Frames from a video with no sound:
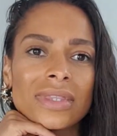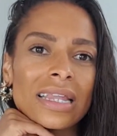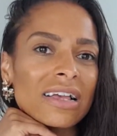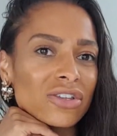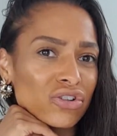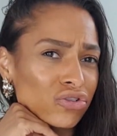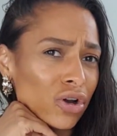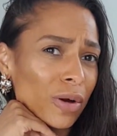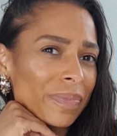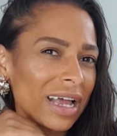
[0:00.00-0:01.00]
that's a
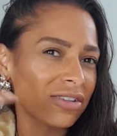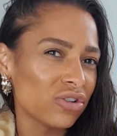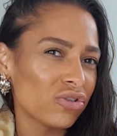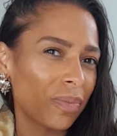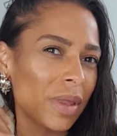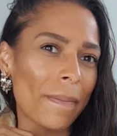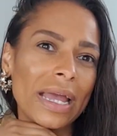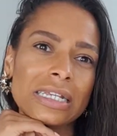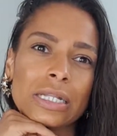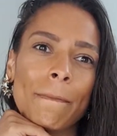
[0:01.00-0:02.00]
job that
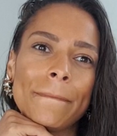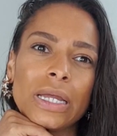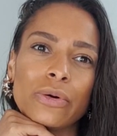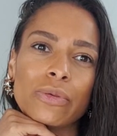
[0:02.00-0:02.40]
pays the bills.